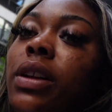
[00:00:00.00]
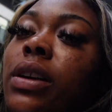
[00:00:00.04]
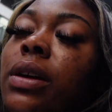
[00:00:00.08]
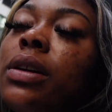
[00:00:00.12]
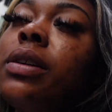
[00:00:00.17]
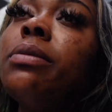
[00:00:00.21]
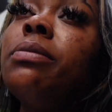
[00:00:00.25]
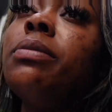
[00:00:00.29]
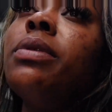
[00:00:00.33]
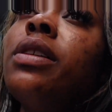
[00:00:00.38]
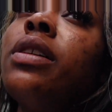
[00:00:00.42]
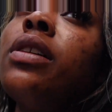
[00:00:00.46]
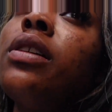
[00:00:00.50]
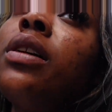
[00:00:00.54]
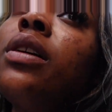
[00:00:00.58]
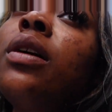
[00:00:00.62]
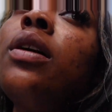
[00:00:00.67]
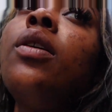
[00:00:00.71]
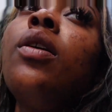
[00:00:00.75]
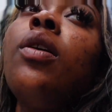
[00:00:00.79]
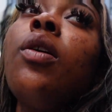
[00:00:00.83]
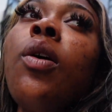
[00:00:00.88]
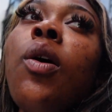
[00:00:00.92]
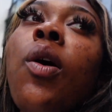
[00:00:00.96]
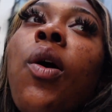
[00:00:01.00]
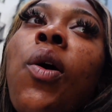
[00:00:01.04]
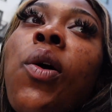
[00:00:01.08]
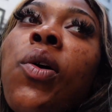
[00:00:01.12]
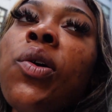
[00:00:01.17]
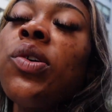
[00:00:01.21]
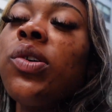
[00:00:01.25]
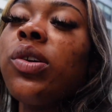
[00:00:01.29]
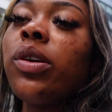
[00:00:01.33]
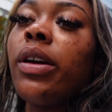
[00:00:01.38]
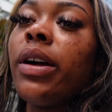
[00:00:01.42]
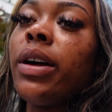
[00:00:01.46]
uh,
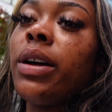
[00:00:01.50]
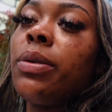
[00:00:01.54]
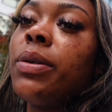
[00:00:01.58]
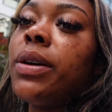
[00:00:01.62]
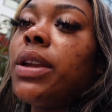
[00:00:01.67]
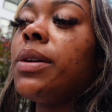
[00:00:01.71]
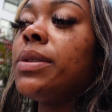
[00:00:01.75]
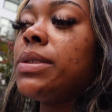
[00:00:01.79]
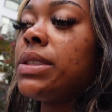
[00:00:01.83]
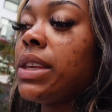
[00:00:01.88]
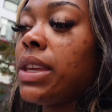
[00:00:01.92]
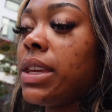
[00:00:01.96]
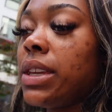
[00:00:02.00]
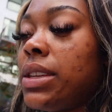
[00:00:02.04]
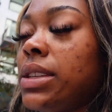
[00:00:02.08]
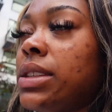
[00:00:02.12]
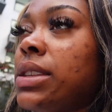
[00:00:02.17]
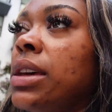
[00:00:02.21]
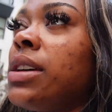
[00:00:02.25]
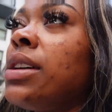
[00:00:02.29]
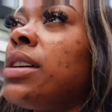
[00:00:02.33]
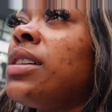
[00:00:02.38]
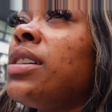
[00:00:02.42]
what I was saying is,